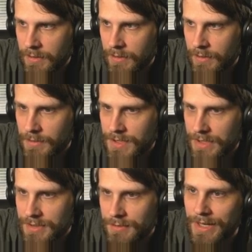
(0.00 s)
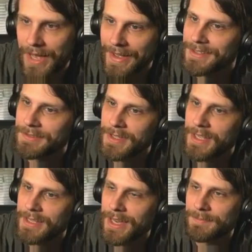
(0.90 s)
which I do kind of
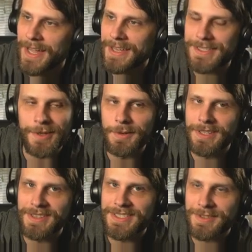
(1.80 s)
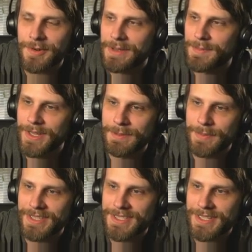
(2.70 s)
like. I'm not sold that this is the right play,
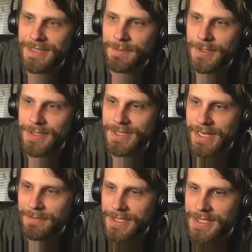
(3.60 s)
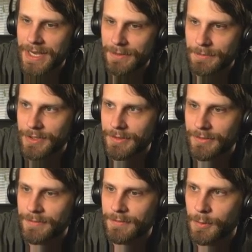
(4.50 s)
but this is the most damage output
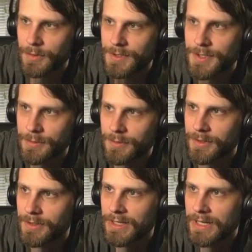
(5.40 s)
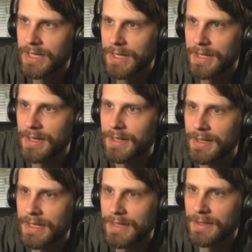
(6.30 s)
for sure.
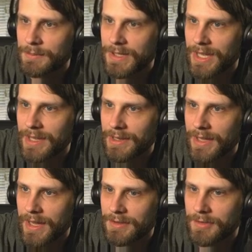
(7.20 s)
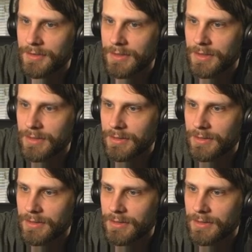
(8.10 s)
And then we can actually...